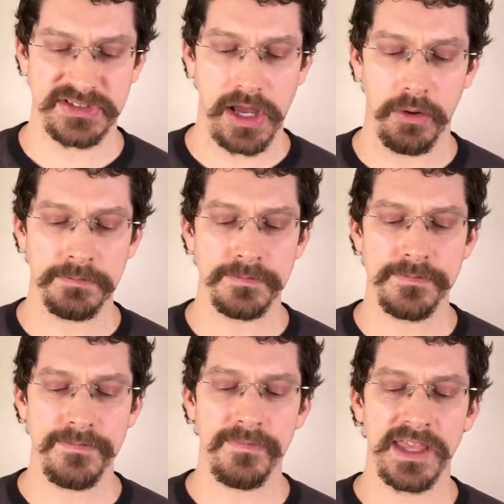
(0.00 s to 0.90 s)
So
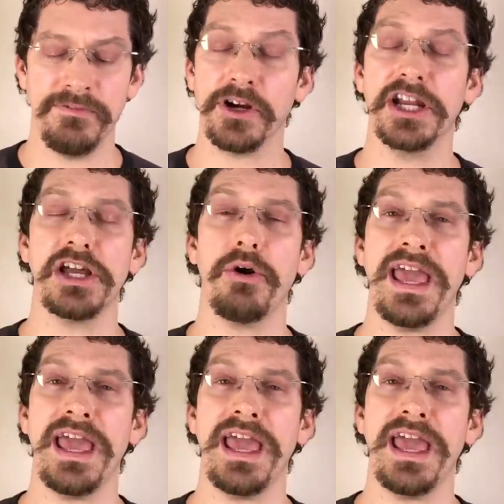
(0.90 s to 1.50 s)
if you're gonna go